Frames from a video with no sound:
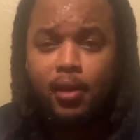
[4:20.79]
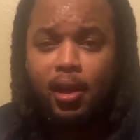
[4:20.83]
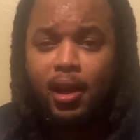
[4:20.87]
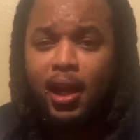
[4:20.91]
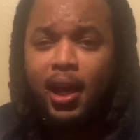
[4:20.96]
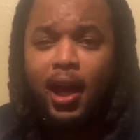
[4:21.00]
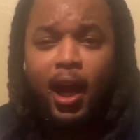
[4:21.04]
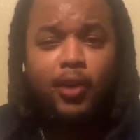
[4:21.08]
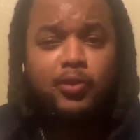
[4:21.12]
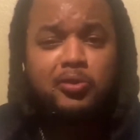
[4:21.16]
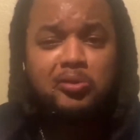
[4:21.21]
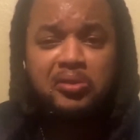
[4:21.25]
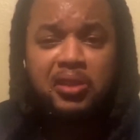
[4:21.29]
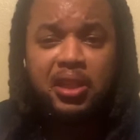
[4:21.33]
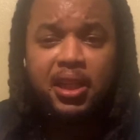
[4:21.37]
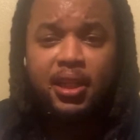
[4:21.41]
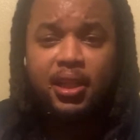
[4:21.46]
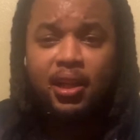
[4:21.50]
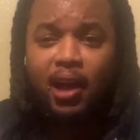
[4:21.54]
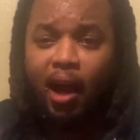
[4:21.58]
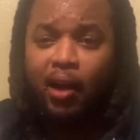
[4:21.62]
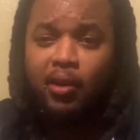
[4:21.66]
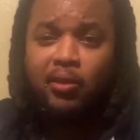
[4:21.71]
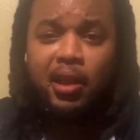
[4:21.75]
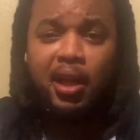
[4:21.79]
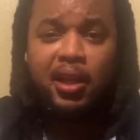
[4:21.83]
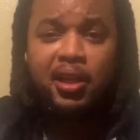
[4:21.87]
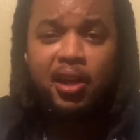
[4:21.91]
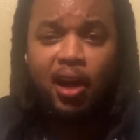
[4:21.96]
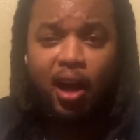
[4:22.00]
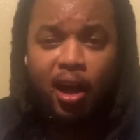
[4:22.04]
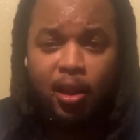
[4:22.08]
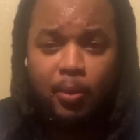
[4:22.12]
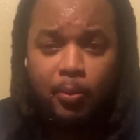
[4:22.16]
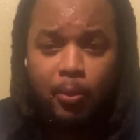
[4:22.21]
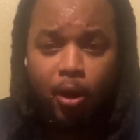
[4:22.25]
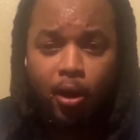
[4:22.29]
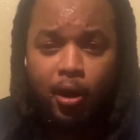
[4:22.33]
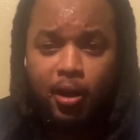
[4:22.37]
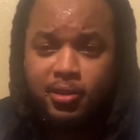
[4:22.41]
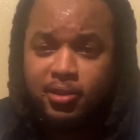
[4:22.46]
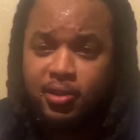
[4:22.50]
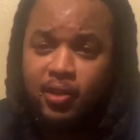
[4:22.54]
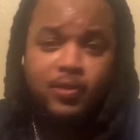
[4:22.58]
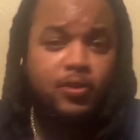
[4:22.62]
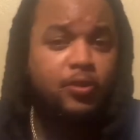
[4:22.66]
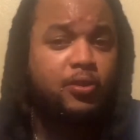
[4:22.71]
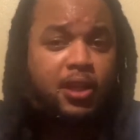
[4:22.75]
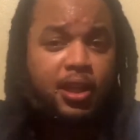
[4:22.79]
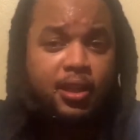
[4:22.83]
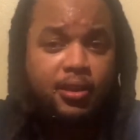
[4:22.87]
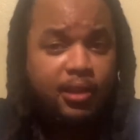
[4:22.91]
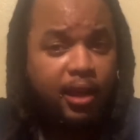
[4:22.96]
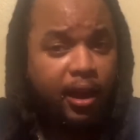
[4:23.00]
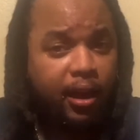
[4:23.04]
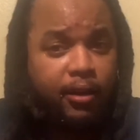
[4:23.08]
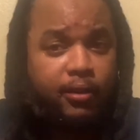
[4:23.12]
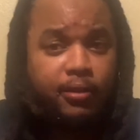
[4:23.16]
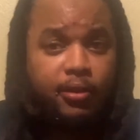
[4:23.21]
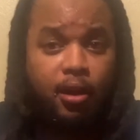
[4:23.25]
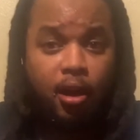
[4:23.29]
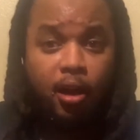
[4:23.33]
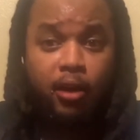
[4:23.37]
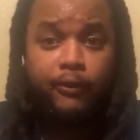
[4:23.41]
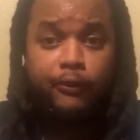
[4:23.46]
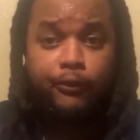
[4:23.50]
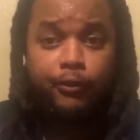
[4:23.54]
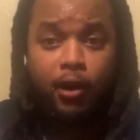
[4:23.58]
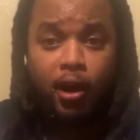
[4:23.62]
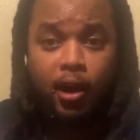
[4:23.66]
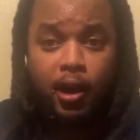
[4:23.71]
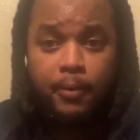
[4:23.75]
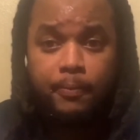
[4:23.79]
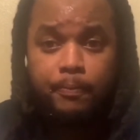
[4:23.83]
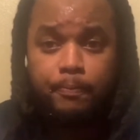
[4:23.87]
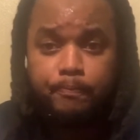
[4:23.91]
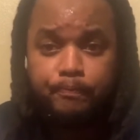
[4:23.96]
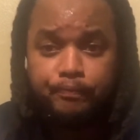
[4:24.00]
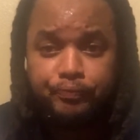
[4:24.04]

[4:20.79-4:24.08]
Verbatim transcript: And I was gonna eat, I don't like calamari, so I was gonna get that unfried